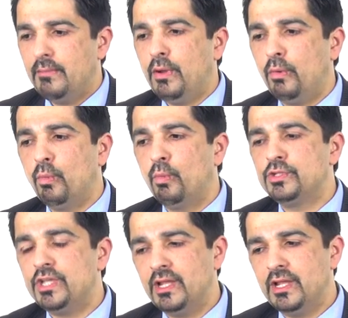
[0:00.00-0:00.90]
But
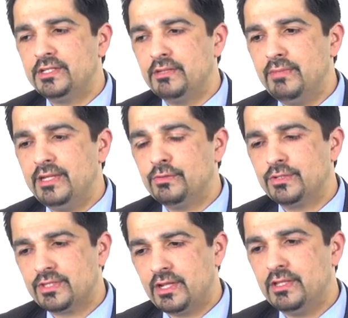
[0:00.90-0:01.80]
she alerted me to a
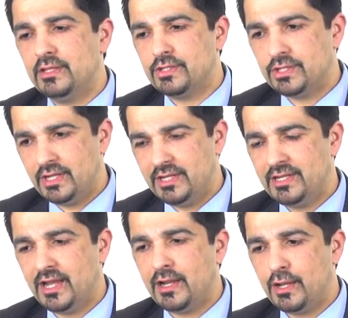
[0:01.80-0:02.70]
study that she'd
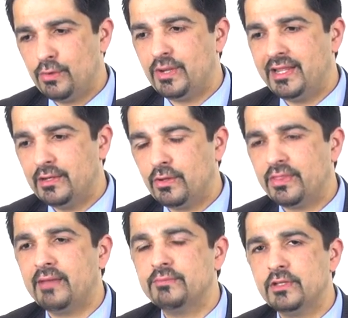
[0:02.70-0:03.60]
done locally in
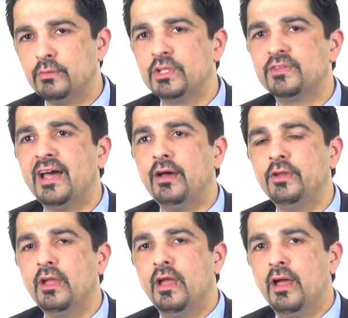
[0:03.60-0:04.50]
Northampton, which
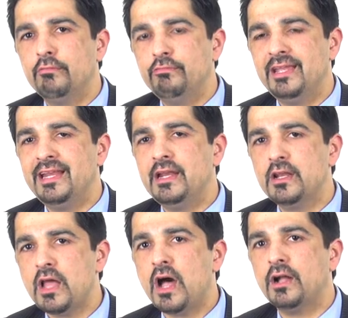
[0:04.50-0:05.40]
found a really
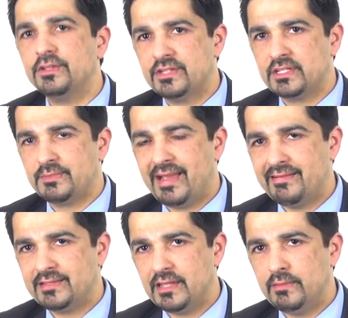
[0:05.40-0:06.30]
large
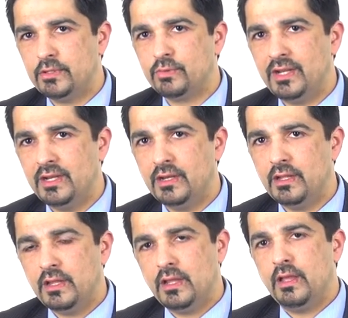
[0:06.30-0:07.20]
disparity between
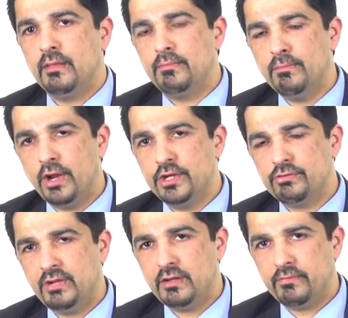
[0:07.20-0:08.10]

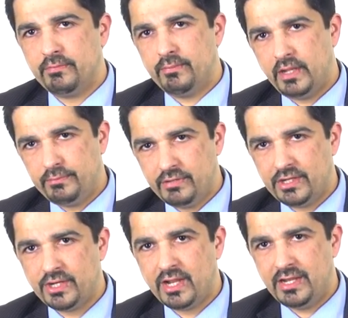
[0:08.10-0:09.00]
monitoring of blood
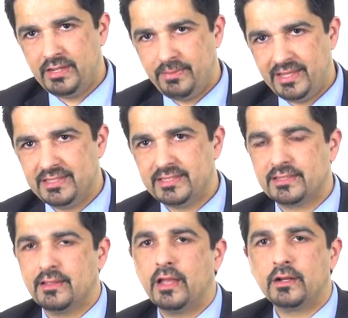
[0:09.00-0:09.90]
pressure, lipids,
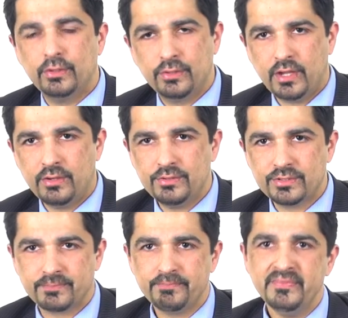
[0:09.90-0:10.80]

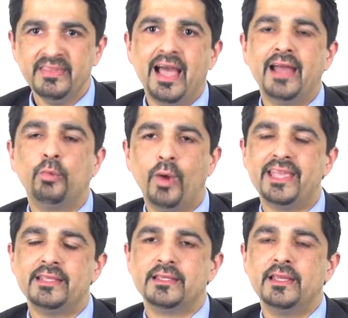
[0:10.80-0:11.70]
glucose, and
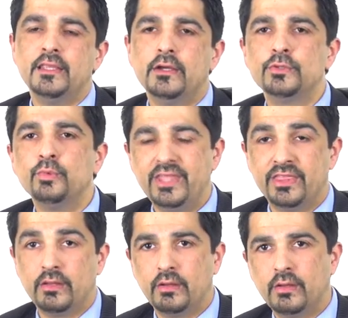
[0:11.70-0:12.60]
weight in those
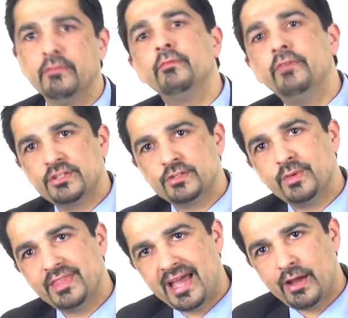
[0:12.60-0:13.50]
with versus
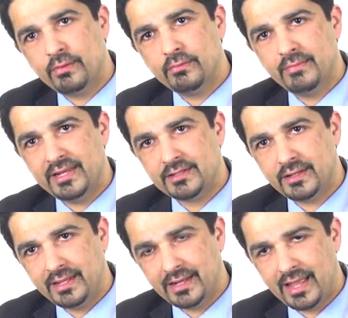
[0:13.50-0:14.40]
without mental
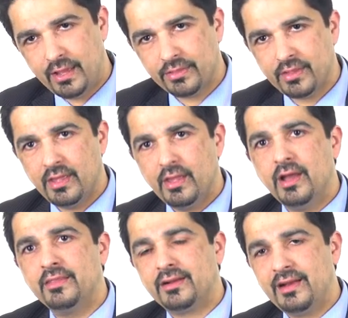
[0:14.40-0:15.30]
ill health.
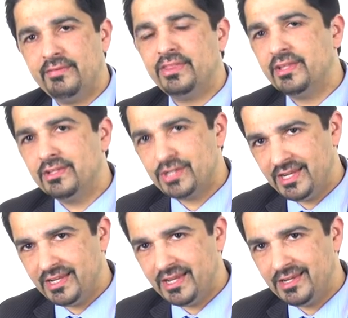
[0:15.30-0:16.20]
And the clever thing she
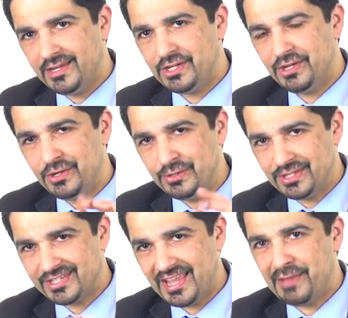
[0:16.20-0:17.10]
did is she used
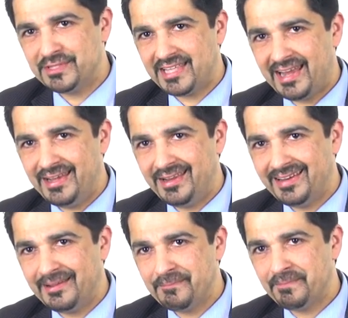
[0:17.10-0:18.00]
the same standard
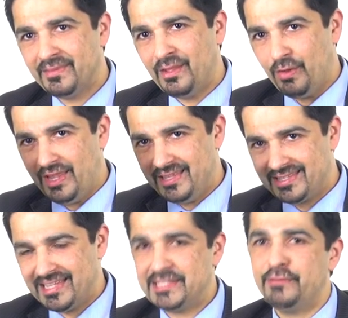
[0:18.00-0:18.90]
in
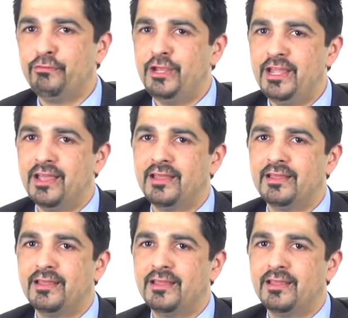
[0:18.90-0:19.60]
schizophrenia